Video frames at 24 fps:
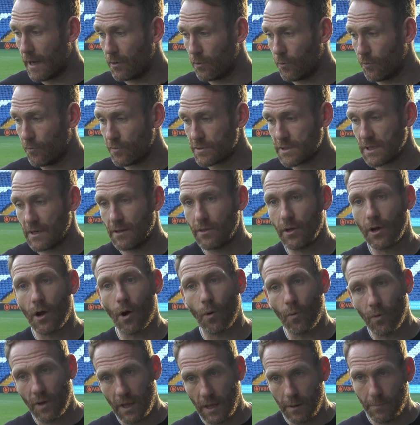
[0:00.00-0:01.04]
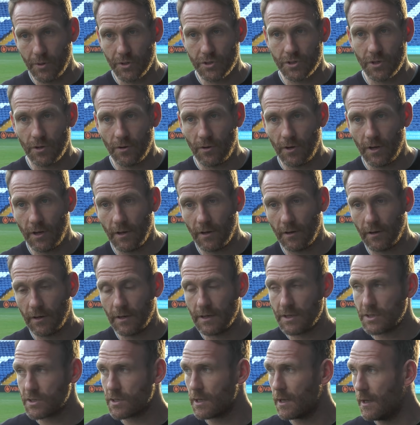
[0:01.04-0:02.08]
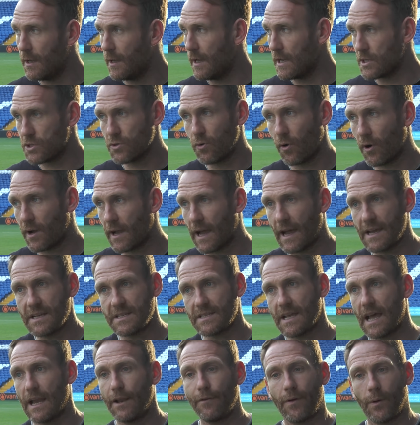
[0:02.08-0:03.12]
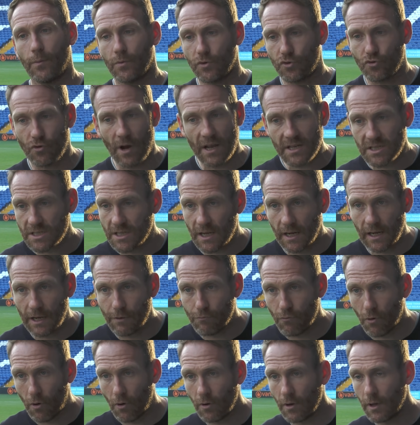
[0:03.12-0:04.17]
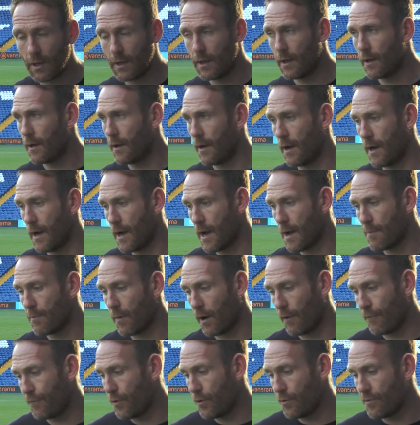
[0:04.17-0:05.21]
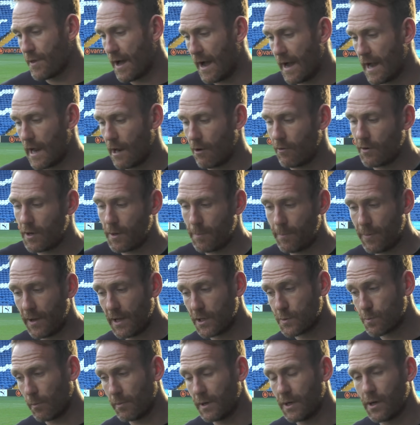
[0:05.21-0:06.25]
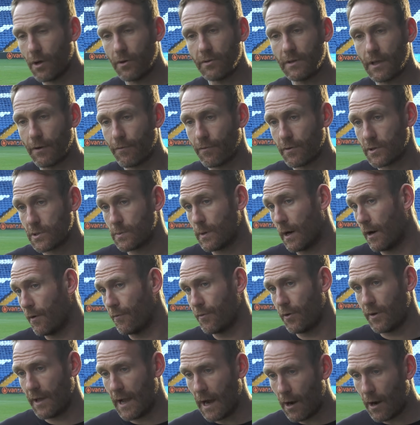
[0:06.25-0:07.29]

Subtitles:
And obviously the goalkeepers union, and it's not a case that anything was drastically wrong. I view that area of the pitch probably no different to how I view the